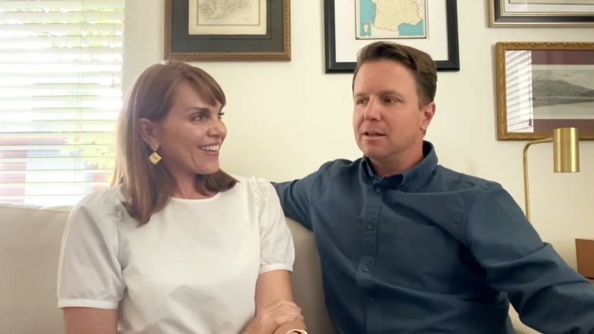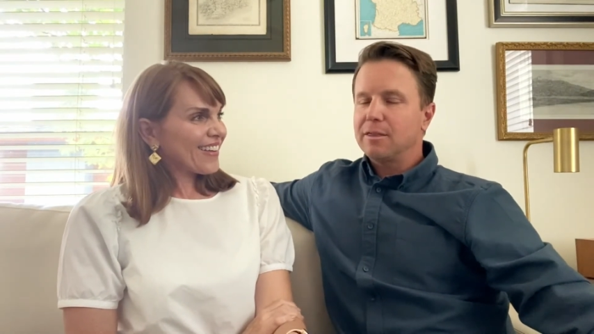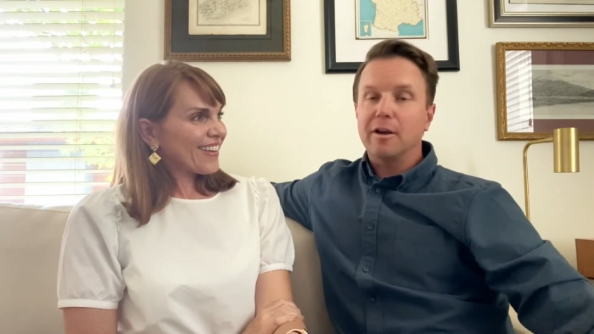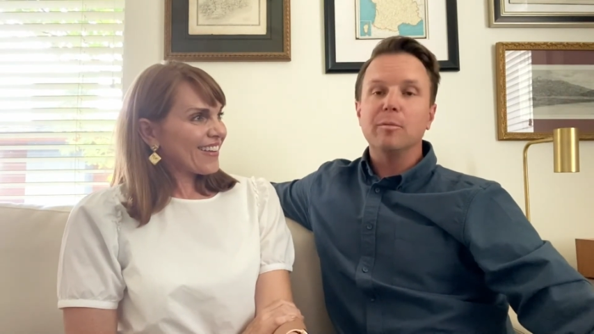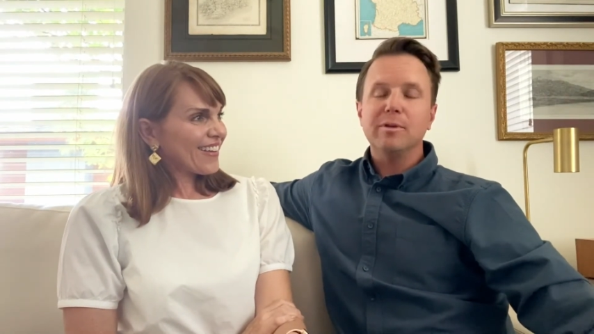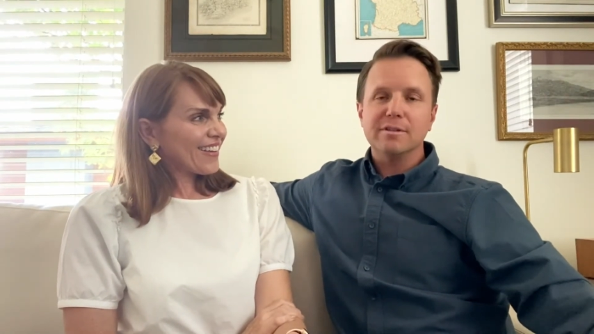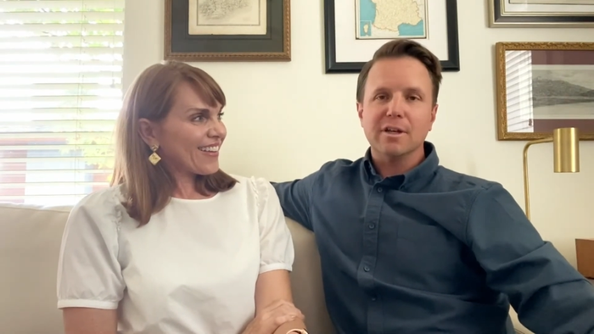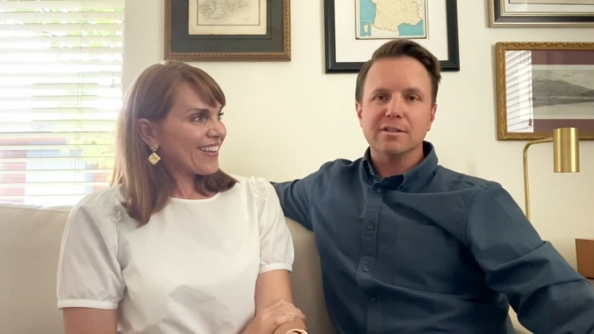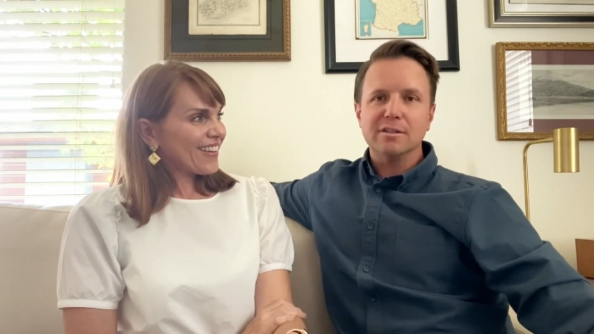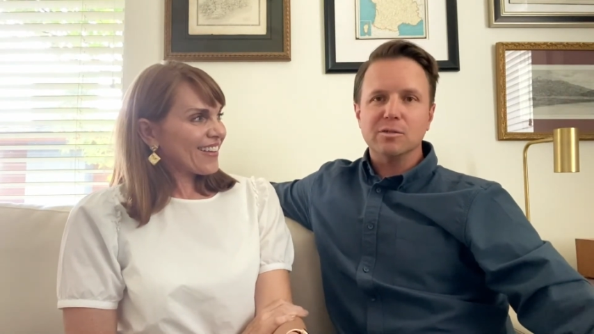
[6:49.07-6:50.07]
Speaker 1: therapy
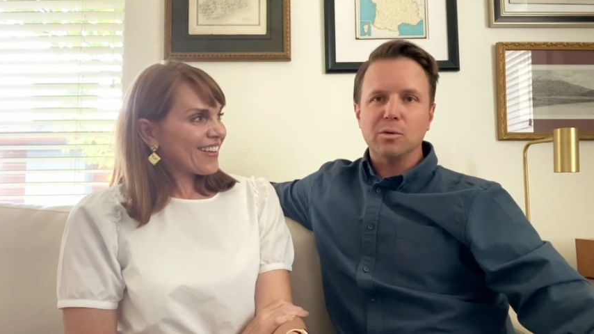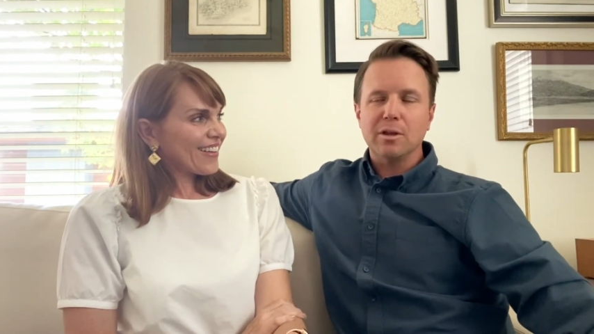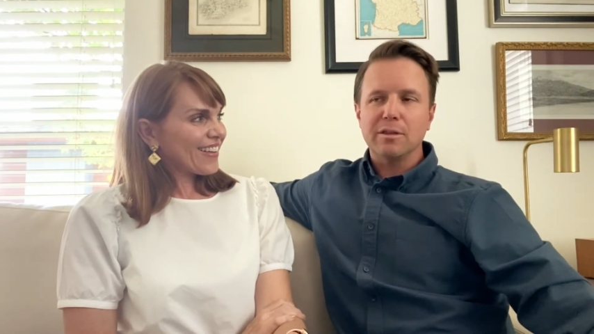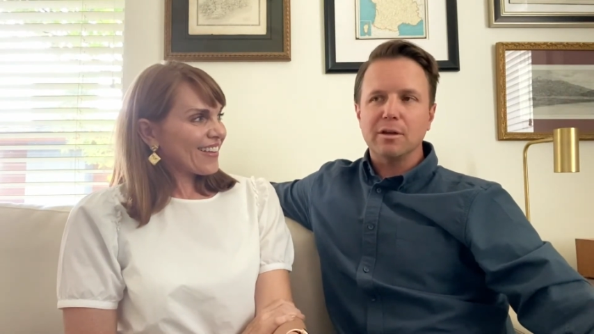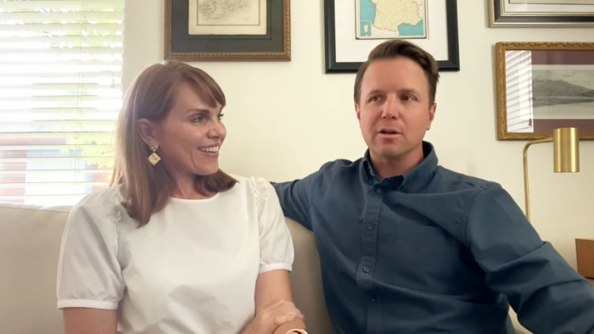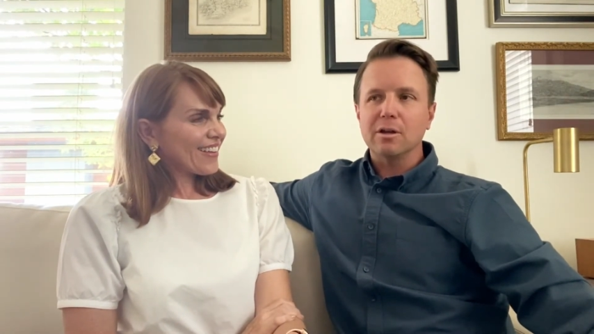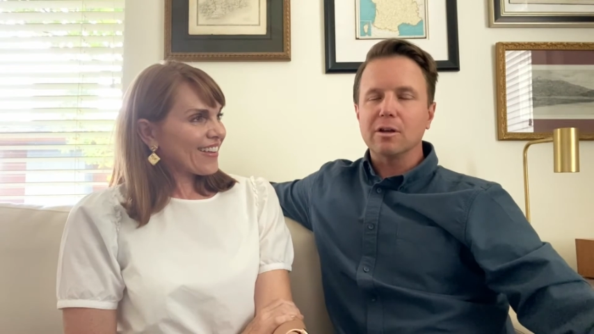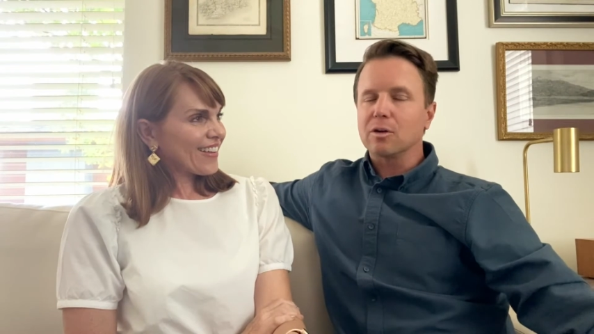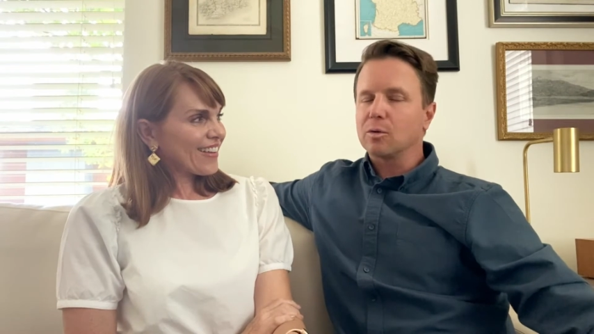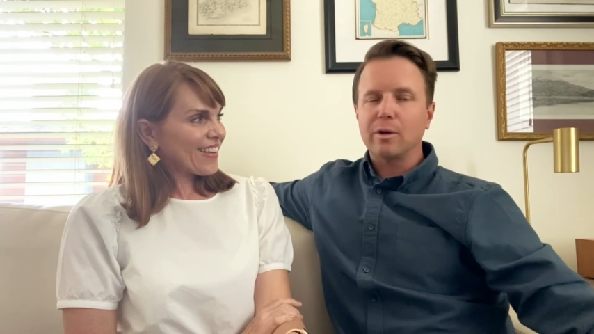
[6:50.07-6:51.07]
sessions with an
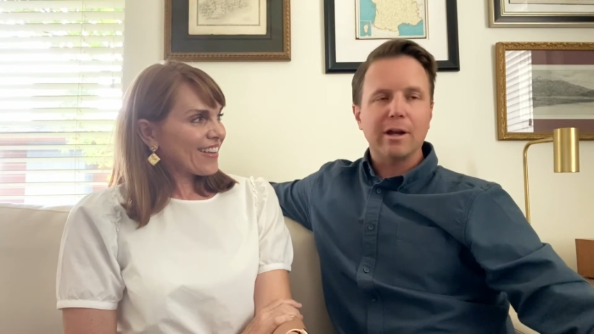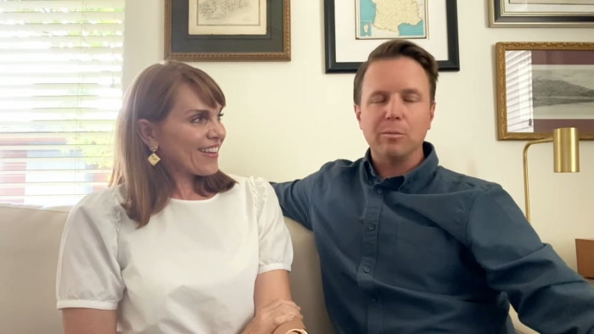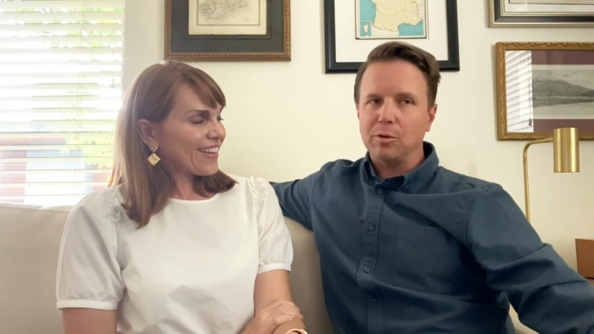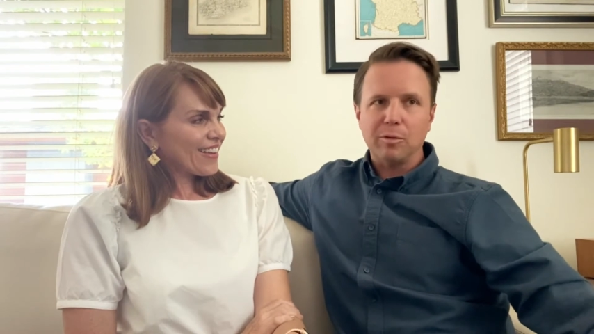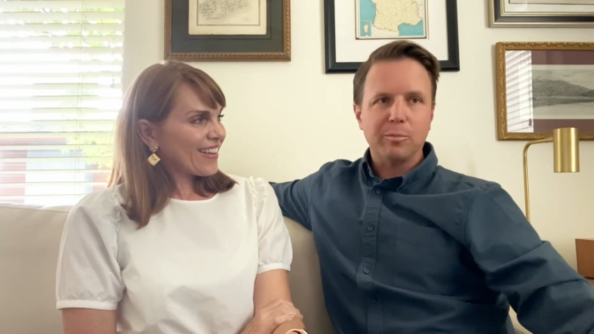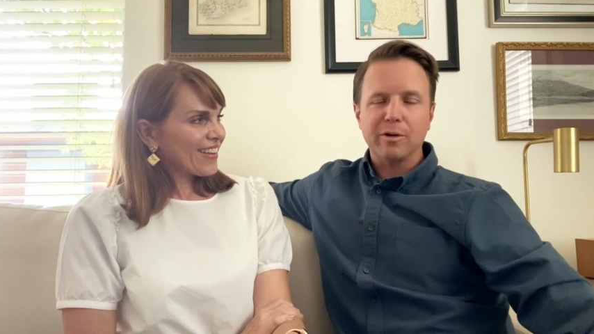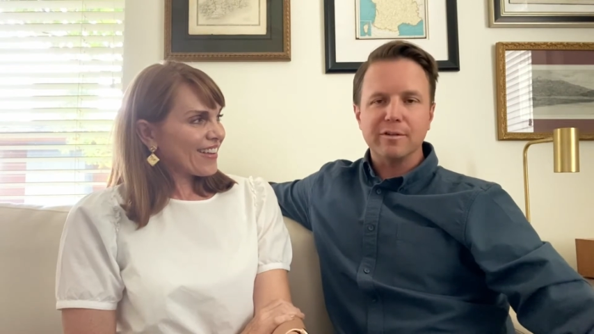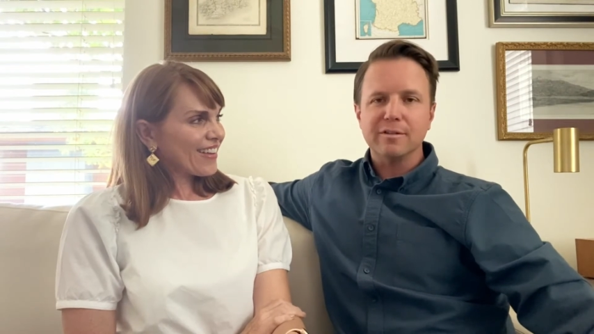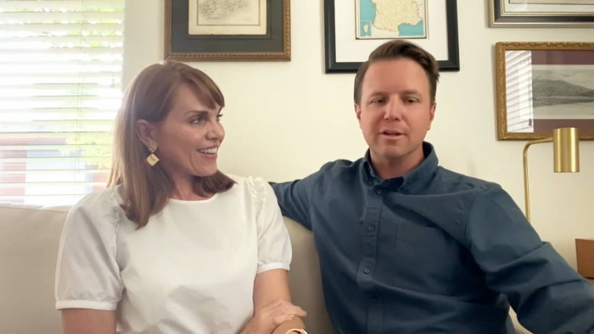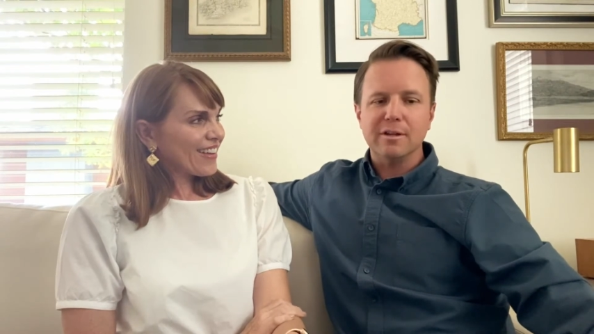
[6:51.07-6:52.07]
incredible
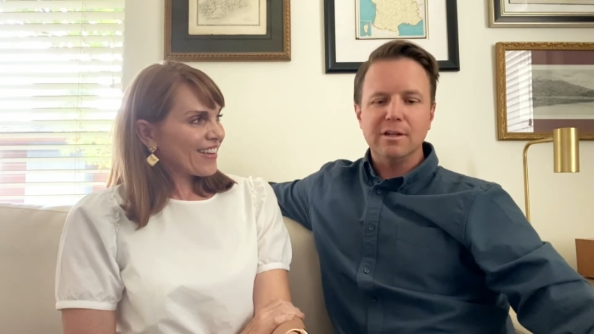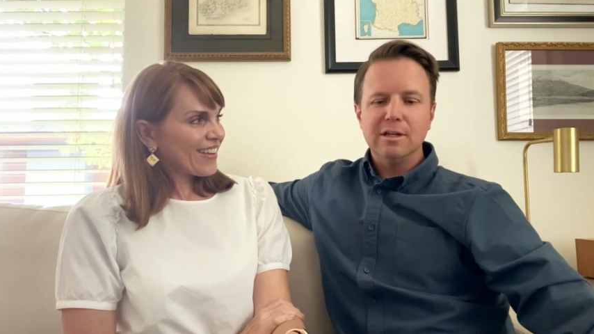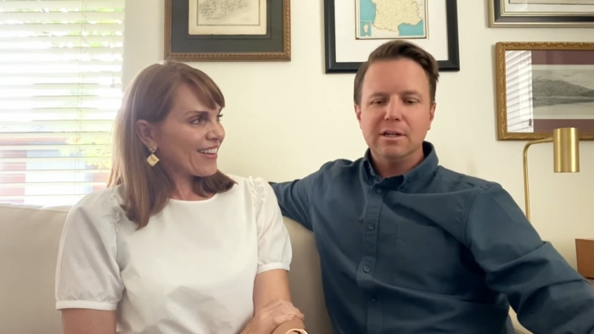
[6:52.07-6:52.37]
person